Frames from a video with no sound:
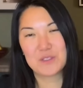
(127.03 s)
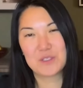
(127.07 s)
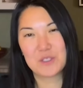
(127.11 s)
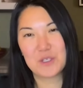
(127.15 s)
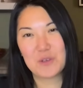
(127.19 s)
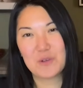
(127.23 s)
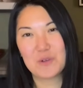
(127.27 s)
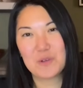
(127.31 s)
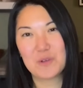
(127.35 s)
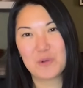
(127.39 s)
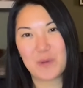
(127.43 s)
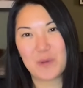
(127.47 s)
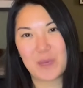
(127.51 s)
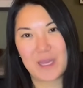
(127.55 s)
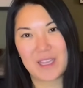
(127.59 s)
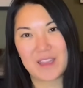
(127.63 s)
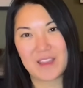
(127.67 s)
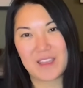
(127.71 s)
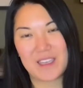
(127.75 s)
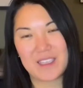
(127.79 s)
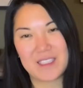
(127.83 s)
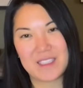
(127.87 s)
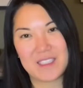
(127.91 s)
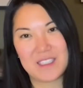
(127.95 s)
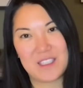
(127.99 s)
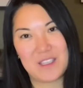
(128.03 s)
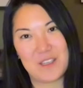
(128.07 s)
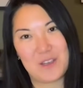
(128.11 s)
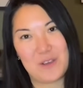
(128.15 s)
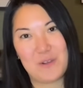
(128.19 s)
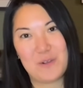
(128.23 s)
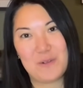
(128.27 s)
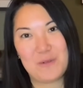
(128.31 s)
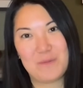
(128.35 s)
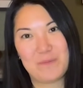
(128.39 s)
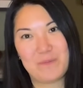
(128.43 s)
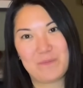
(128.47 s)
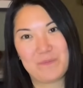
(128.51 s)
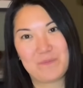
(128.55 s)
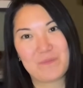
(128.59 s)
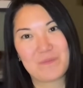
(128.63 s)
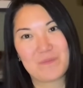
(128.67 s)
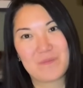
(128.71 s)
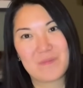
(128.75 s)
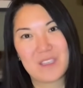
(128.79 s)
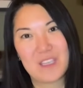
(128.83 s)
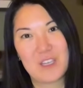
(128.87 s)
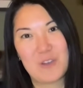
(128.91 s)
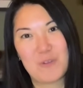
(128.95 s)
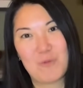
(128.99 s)
2 quick things to note.
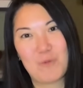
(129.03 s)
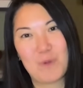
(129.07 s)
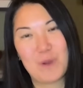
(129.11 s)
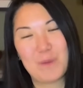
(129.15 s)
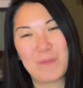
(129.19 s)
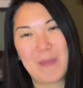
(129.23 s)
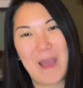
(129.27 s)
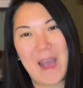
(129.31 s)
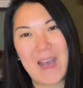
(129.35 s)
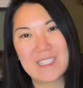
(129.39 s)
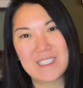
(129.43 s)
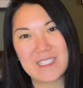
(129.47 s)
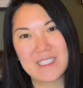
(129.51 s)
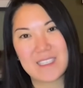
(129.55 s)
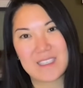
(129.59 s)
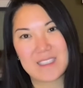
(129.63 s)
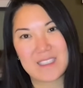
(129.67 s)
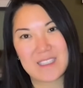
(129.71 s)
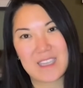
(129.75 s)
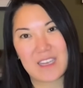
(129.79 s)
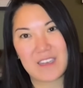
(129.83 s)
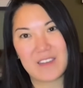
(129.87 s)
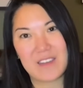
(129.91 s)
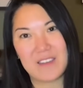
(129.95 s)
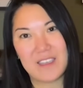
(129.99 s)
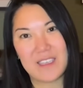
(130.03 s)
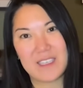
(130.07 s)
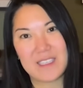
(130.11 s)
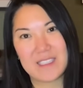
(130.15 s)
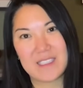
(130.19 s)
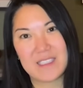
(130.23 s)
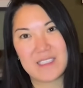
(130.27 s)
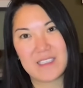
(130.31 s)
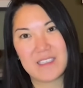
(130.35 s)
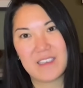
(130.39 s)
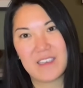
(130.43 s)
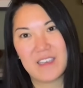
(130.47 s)
When passing a cyclist,